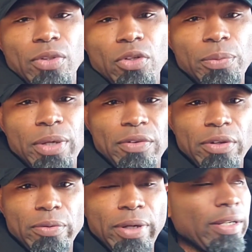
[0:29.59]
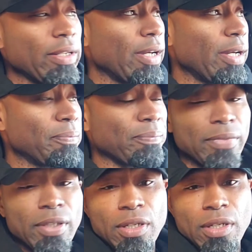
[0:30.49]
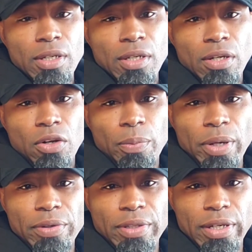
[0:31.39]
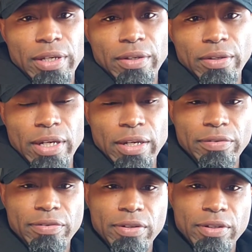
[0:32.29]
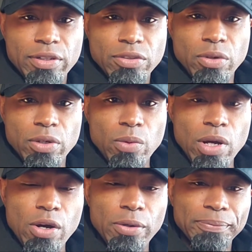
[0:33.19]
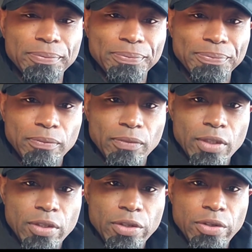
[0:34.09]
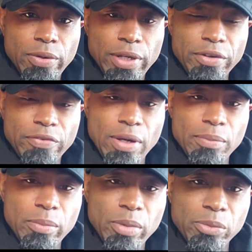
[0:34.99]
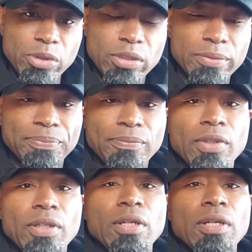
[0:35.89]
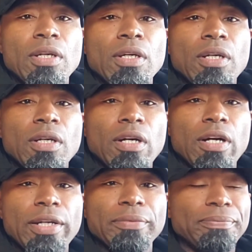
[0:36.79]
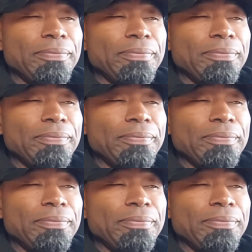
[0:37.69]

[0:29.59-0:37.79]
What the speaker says: Hope you're having a great day. Hope everything in your life is going well, you and your family members. All right.